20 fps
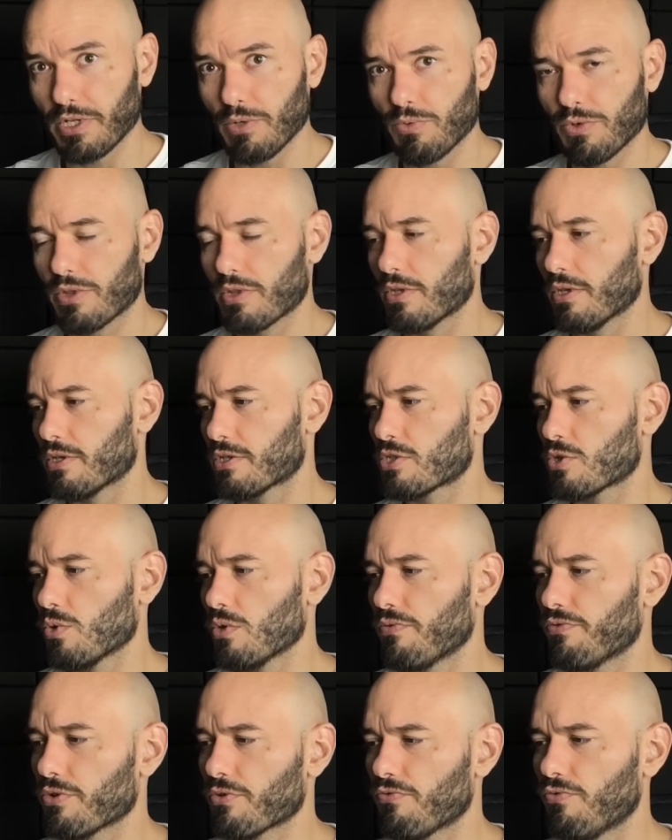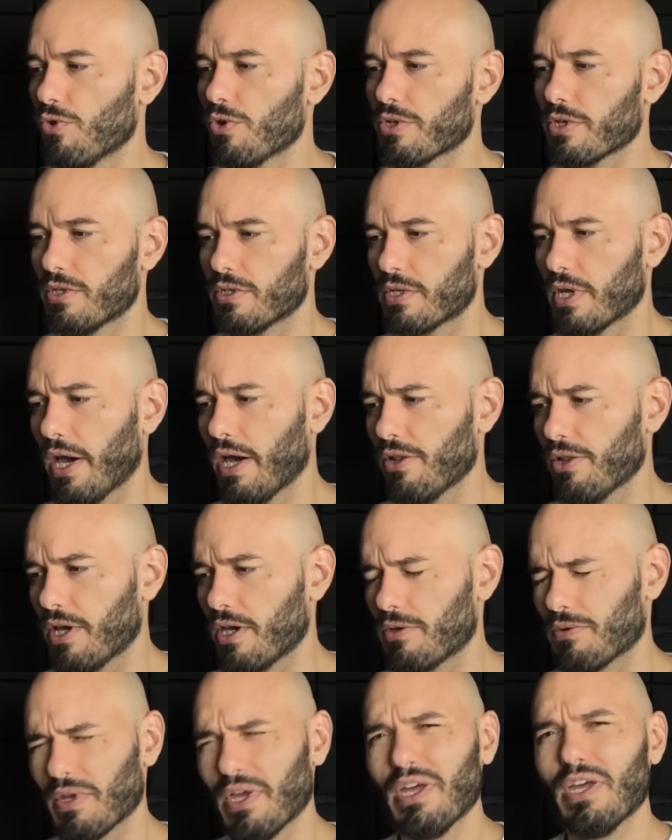with the sole of your foot in Thailand
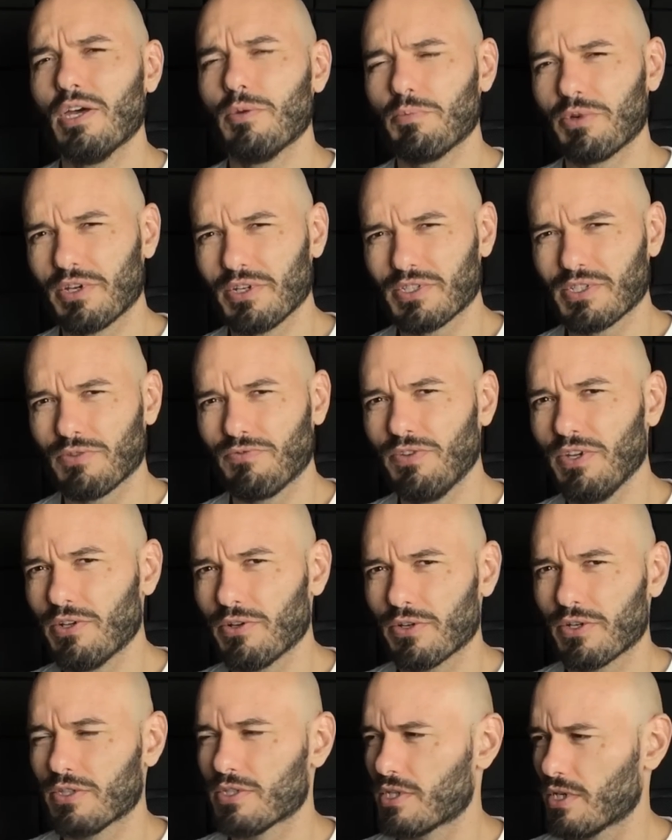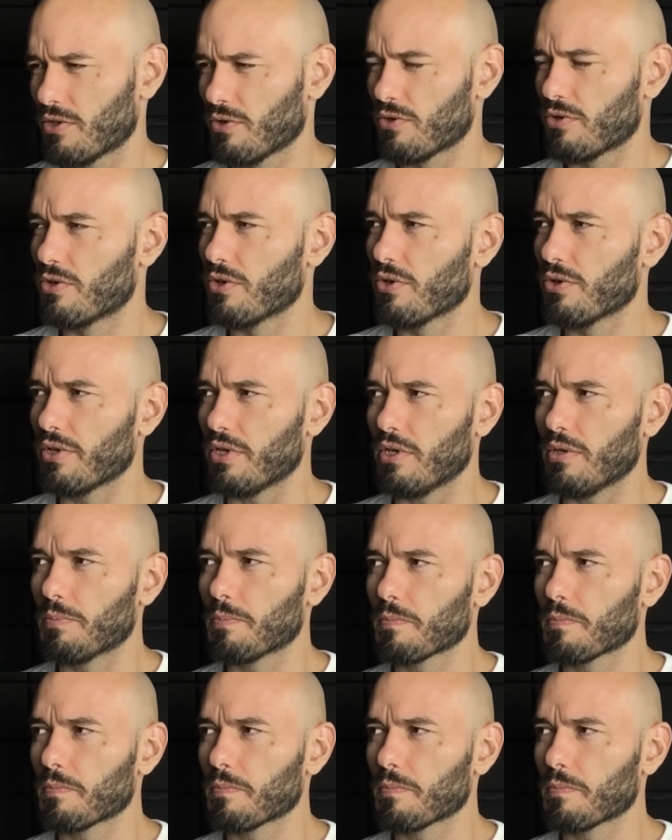because the feet are considered dirty.